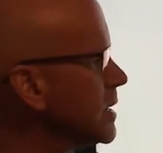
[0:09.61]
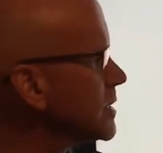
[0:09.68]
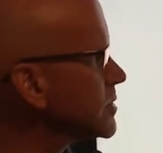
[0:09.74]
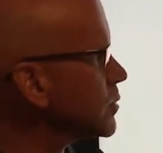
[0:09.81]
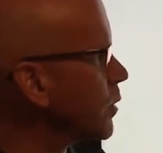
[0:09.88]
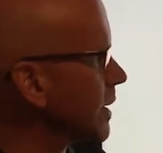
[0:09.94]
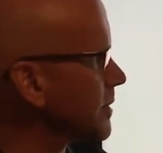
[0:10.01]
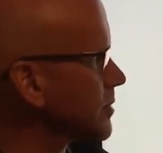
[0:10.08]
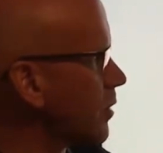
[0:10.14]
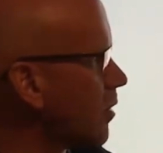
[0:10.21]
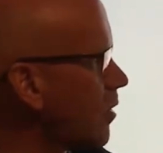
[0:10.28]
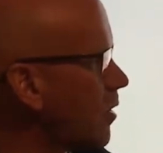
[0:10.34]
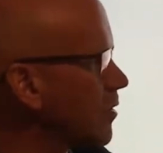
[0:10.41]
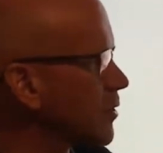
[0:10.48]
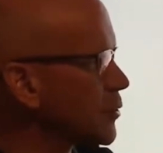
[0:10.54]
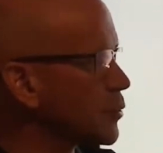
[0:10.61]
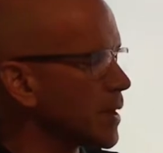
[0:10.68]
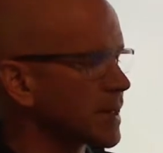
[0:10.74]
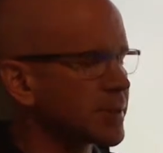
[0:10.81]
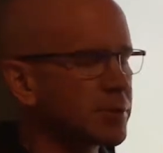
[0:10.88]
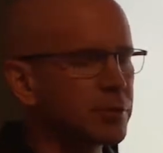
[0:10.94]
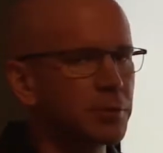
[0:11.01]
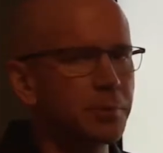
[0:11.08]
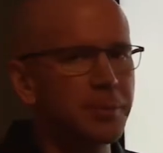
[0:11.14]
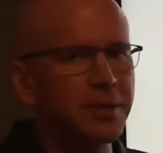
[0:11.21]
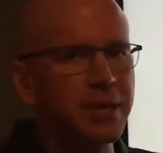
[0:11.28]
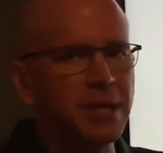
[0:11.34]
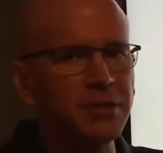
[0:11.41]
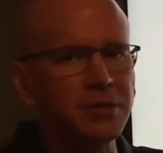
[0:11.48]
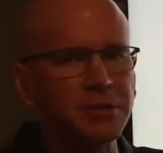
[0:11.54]
Select all the correct
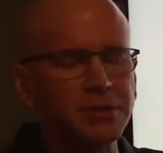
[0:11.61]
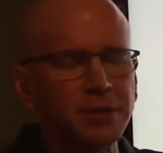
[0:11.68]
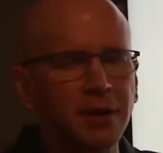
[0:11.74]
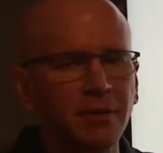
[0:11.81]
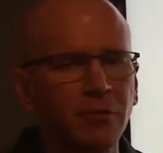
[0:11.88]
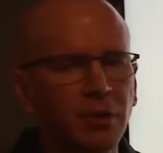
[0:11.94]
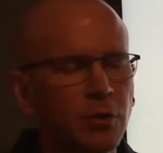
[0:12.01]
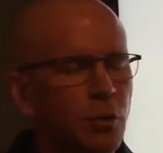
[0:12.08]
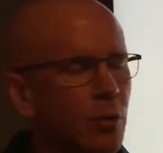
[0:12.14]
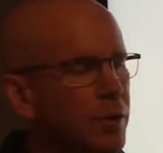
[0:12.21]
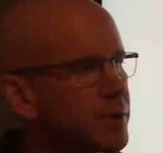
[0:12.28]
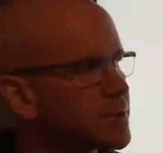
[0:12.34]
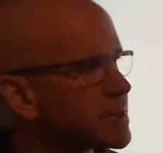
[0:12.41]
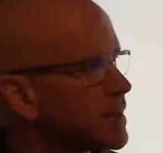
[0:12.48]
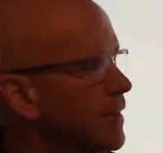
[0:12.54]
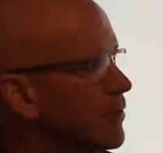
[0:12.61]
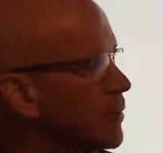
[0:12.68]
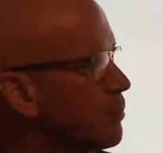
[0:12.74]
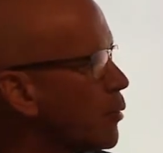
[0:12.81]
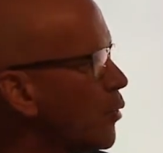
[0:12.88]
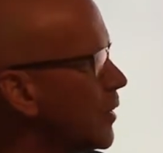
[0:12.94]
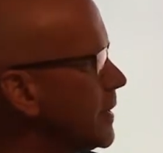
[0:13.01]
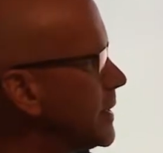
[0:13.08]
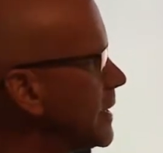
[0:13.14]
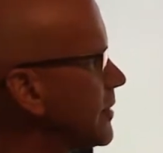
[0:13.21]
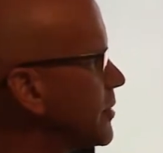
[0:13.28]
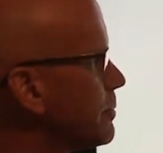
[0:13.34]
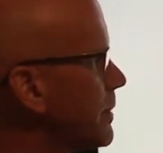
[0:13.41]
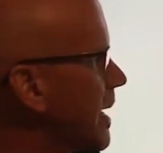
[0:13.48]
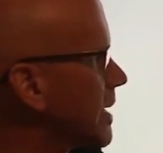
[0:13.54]
interpretations of the coordinates of the point at
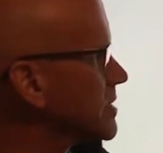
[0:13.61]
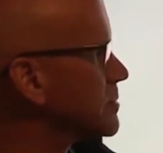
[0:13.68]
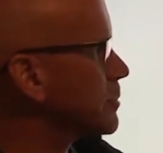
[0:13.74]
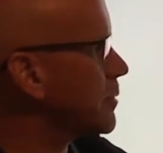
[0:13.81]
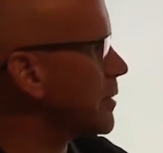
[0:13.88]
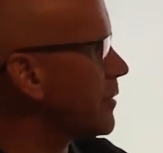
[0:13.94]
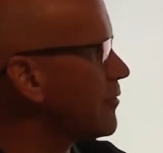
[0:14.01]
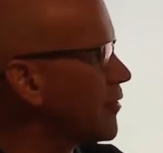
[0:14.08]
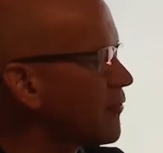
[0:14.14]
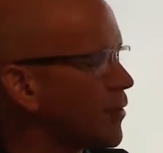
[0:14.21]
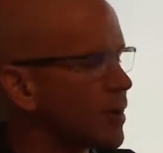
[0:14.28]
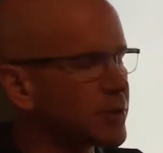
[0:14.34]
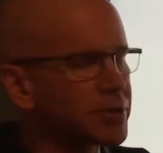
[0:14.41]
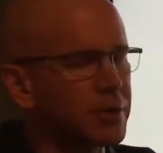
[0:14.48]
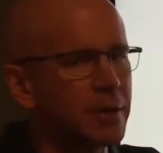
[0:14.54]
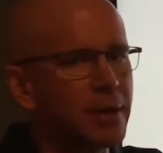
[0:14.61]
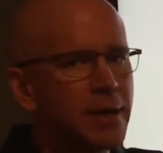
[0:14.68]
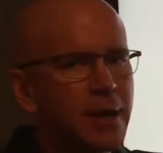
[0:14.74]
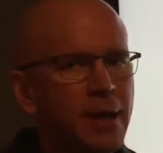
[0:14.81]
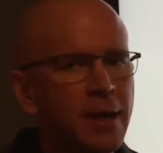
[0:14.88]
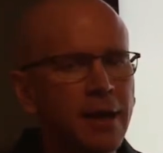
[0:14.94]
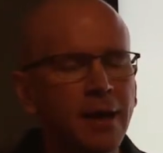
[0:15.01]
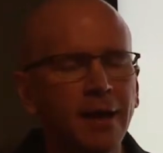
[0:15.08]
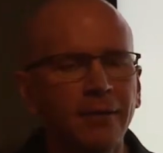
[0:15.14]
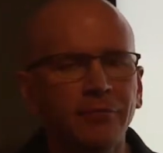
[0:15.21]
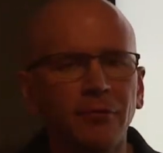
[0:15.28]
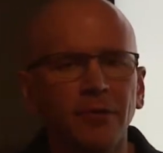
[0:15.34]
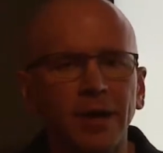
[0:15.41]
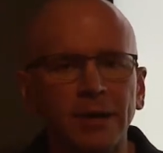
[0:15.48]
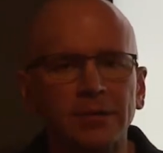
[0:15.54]
the maximum of the function f
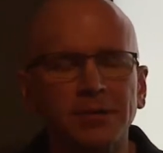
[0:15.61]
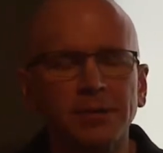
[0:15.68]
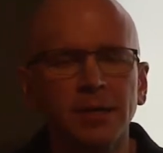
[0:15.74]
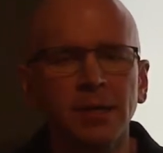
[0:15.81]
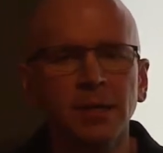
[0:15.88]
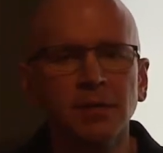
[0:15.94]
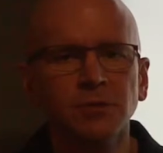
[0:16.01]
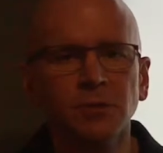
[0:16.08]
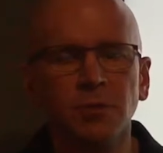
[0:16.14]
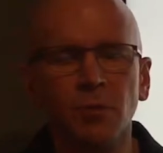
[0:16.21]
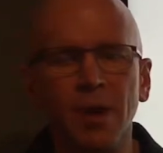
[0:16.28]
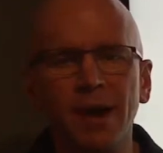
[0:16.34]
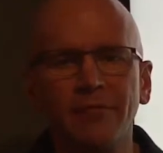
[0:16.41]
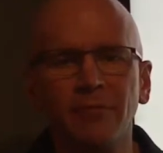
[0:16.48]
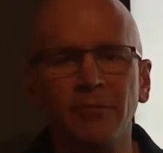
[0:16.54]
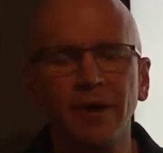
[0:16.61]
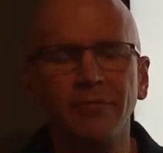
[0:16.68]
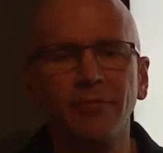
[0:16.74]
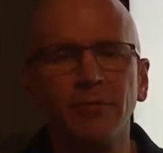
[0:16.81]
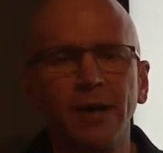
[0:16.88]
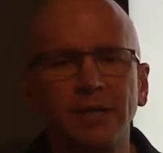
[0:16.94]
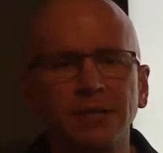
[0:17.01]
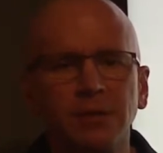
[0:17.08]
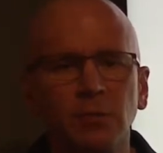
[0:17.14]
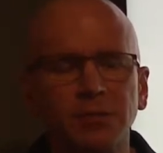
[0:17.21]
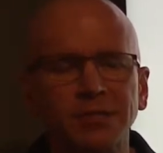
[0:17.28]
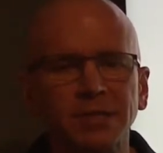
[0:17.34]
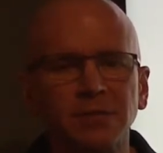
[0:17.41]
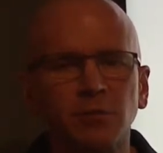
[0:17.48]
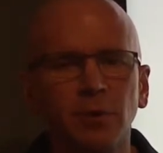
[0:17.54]
of x. So the graph of f of x
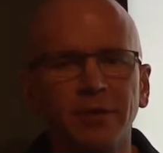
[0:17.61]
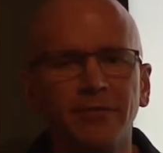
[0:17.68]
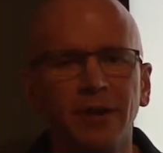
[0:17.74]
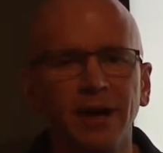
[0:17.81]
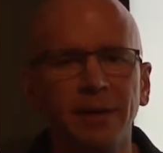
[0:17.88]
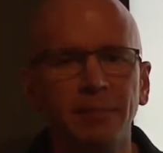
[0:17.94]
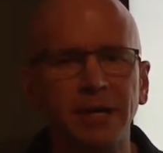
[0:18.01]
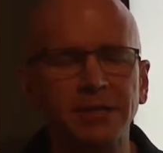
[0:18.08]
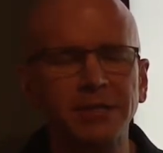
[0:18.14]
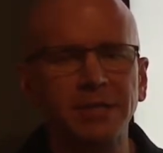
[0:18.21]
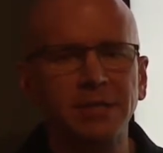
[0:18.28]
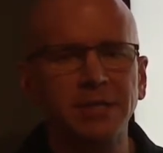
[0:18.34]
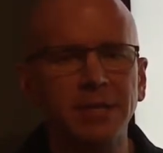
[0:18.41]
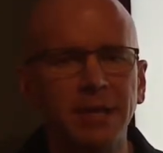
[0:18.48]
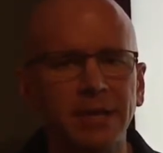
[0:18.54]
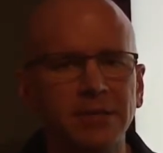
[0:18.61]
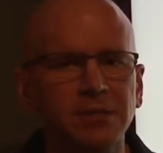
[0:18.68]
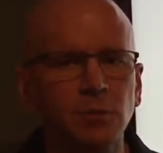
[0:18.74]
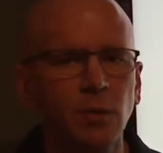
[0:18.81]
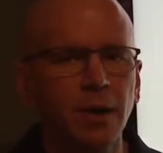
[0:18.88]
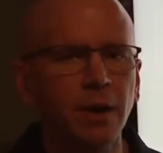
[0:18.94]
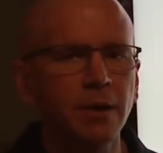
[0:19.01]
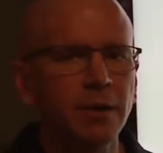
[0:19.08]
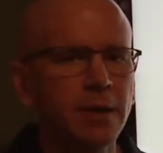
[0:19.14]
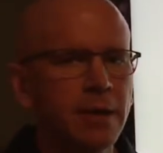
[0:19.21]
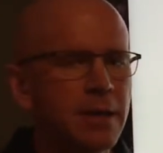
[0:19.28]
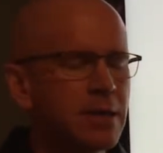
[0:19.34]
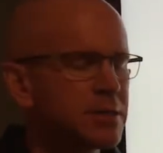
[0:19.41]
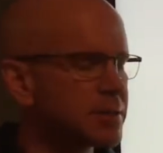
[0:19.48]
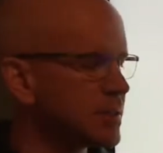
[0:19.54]
equals 625 minus 16x squared
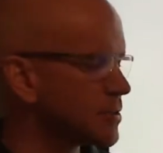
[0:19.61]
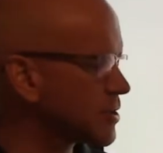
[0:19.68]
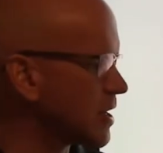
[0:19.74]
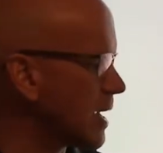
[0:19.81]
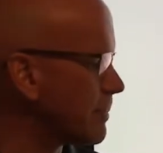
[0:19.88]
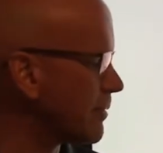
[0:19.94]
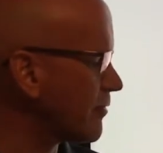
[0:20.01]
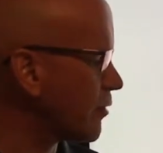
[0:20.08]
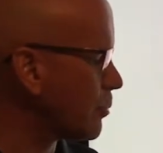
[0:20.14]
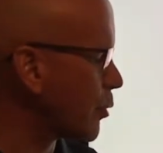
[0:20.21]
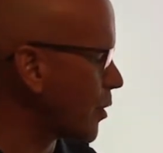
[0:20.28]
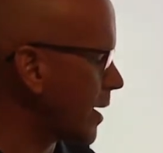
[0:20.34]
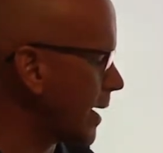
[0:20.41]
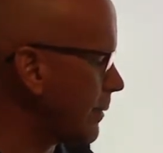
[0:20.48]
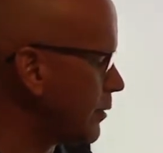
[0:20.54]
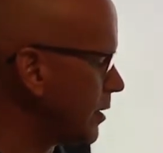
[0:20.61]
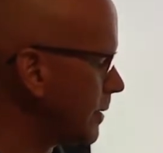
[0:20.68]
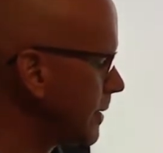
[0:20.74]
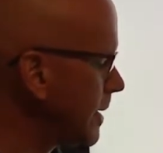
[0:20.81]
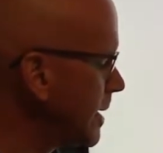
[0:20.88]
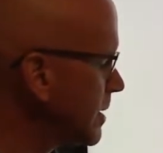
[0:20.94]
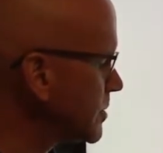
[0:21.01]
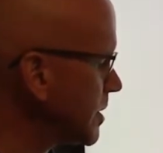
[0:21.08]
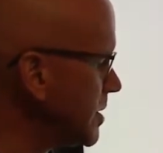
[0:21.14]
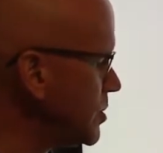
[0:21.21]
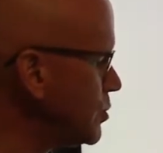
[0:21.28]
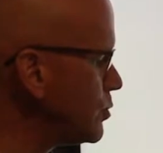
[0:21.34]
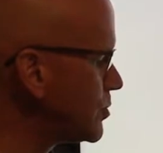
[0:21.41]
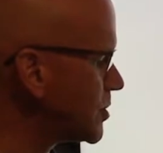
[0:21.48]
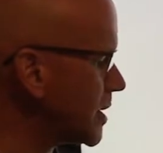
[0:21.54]
is in the shape of a parabola. It's a
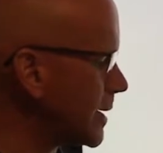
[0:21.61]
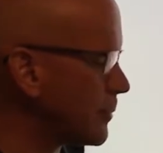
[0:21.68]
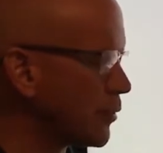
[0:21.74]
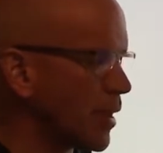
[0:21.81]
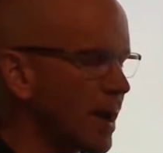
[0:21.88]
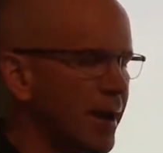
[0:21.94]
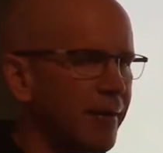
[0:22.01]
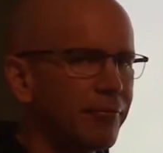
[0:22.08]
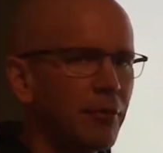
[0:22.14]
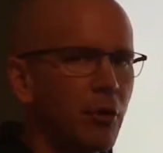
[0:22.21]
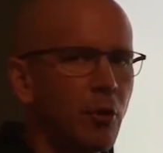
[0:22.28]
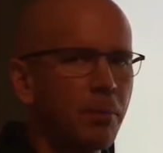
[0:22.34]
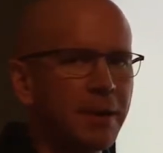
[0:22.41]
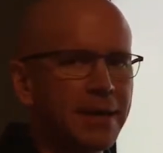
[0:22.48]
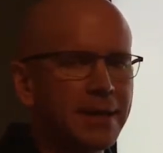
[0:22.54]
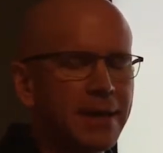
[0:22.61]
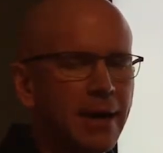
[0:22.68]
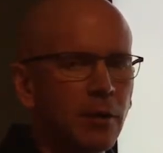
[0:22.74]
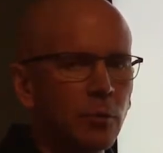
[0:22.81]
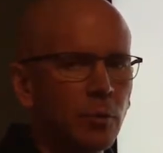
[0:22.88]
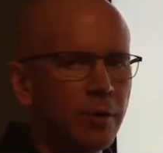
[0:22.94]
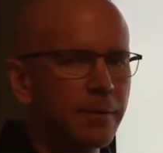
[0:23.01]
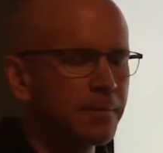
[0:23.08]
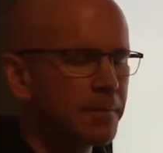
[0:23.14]
U-shaped graph opening downward.